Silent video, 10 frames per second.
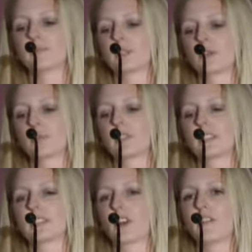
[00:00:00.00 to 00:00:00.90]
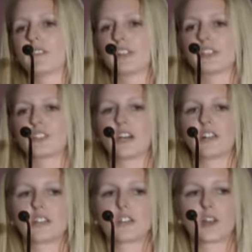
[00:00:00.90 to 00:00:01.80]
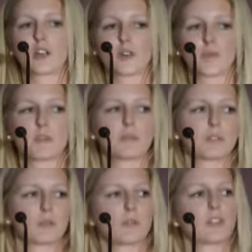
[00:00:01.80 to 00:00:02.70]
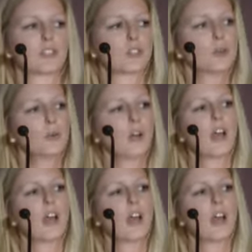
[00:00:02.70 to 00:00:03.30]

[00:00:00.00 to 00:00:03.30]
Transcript: complete a confidentiality agreement between the two,